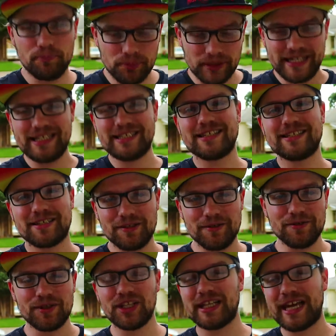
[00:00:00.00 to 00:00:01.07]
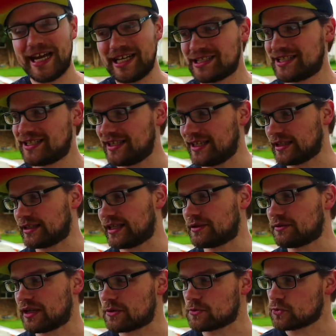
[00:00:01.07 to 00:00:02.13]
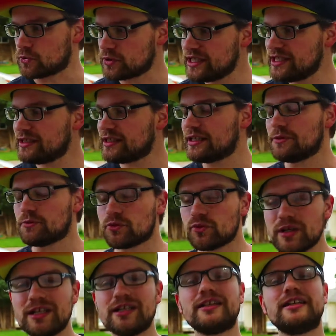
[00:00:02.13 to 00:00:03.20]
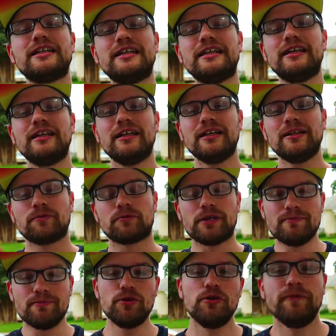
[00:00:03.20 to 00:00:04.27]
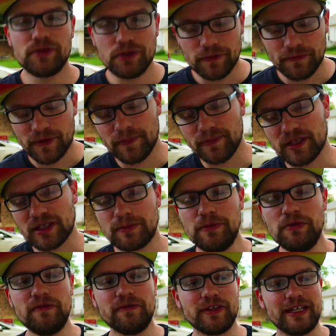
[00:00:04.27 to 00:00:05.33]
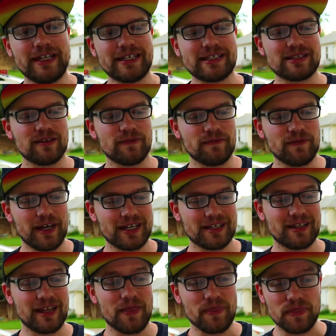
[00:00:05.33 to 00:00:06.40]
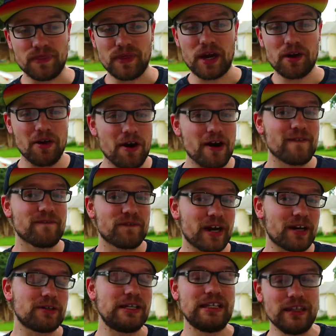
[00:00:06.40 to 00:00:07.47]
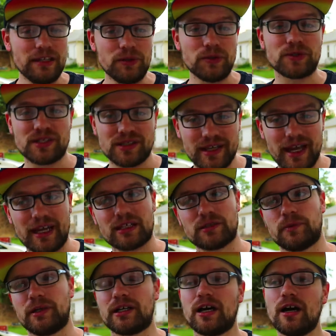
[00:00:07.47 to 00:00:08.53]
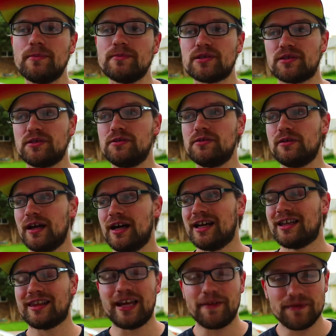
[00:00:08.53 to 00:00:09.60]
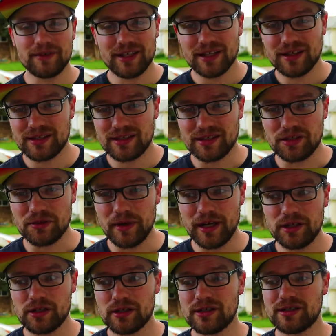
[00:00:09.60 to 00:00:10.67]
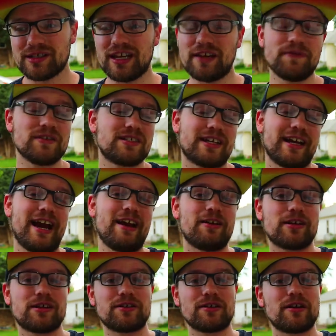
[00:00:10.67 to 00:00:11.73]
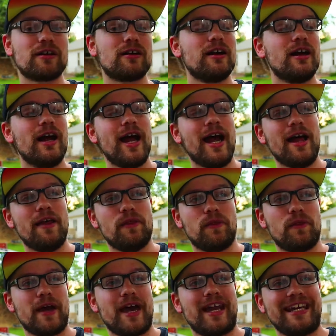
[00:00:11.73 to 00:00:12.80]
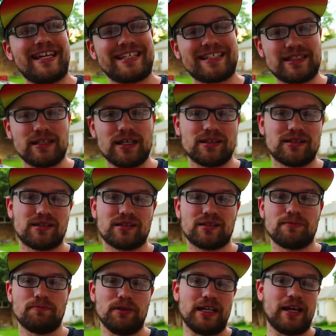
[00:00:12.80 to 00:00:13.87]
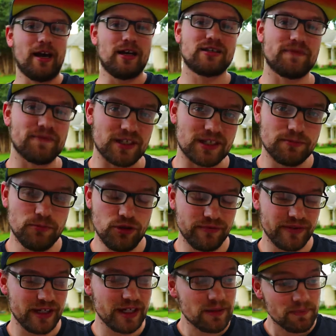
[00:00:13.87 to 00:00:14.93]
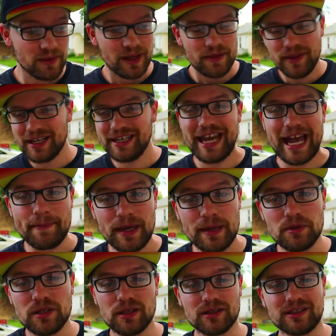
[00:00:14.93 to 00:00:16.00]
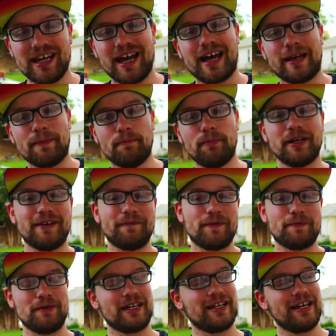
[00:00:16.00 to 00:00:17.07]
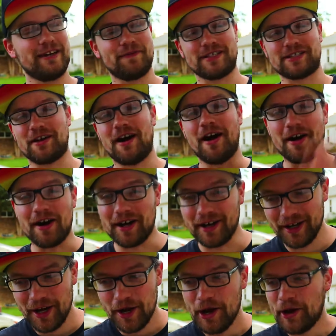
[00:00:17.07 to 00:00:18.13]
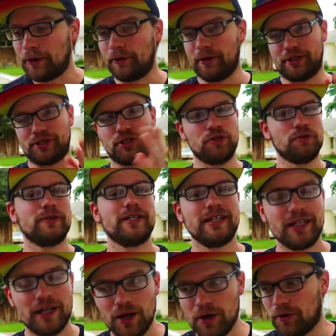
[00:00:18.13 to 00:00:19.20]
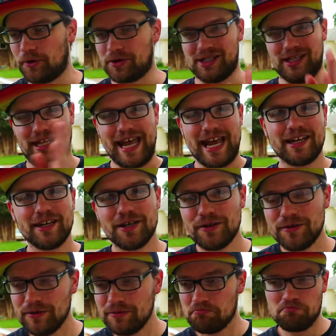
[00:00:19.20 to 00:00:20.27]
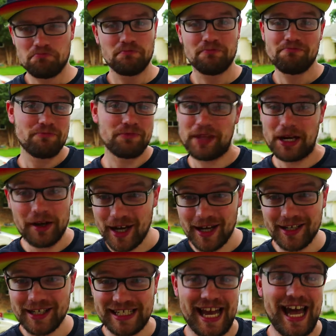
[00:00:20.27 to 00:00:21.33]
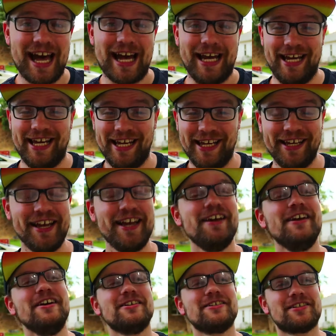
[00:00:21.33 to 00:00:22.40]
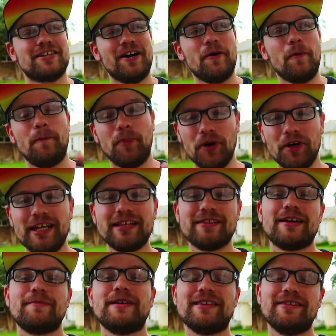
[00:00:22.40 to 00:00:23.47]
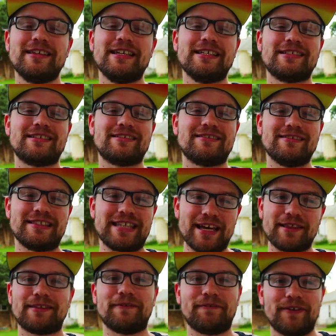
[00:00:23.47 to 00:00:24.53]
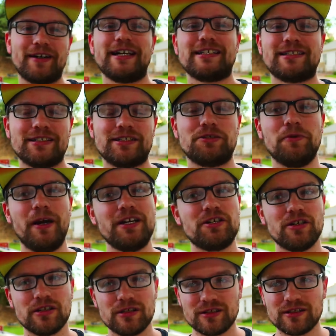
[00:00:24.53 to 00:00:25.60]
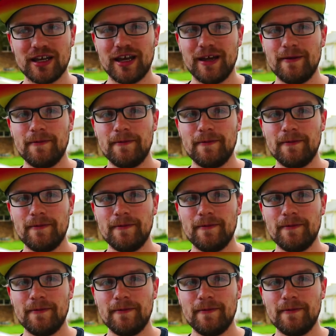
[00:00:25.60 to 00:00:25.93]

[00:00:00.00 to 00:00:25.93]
bleeds into the last thing that, that really, really removes you from this movie, is the fact that there are very little stakes when it comes to life and death situations. If it's a character that exists because of this movie, then yeah, maybe they'll die. But if it be, if it's Han or Chewie or Lando, they're not gonna die. So putting them in these death-defying situations